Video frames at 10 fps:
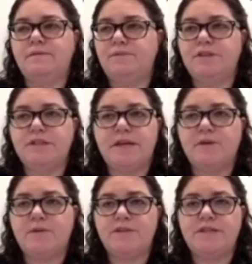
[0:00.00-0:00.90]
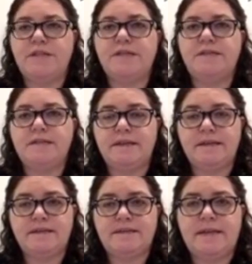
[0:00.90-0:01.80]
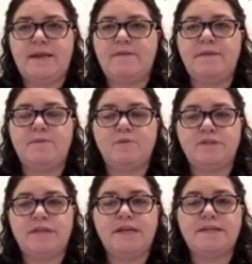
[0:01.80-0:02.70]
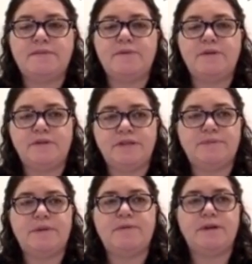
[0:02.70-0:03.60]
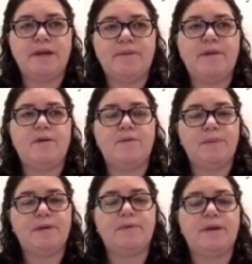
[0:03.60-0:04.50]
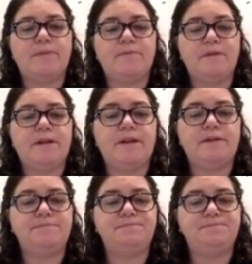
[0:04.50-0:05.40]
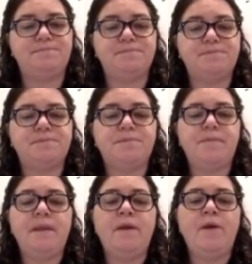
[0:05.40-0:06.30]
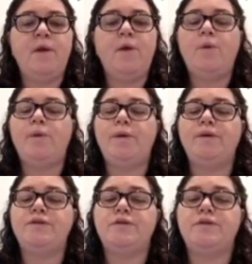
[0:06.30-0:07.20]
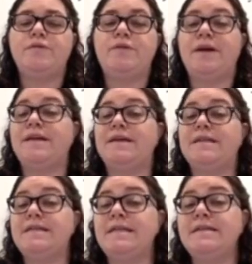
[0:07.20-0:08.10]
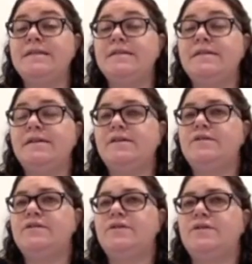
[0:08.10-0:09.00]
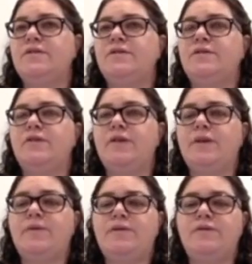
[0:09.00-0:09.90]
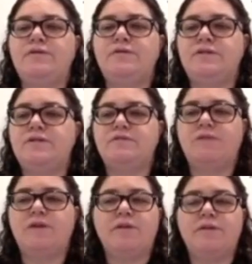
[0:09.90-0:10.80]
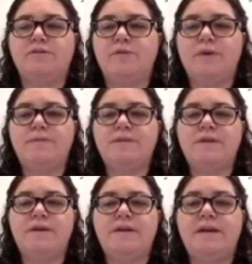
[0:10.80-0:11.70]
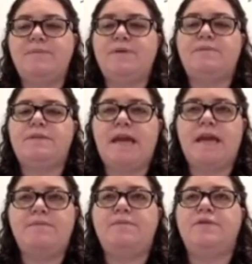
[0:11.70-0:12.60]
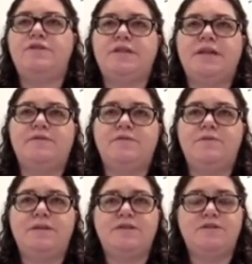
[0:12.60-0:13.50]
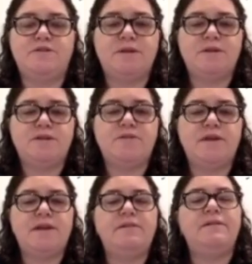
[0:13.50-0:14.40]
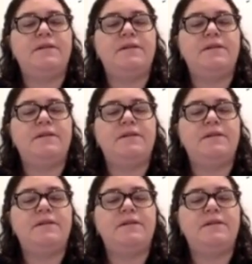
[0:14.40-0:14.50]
printing out questionnaires and it's having them all stacked somewhere and just people can come along, pick one up, fill it in. We could do them via internet. So you know how when you're just going to a website and up pops an app, could you take a few minutes to do my survey?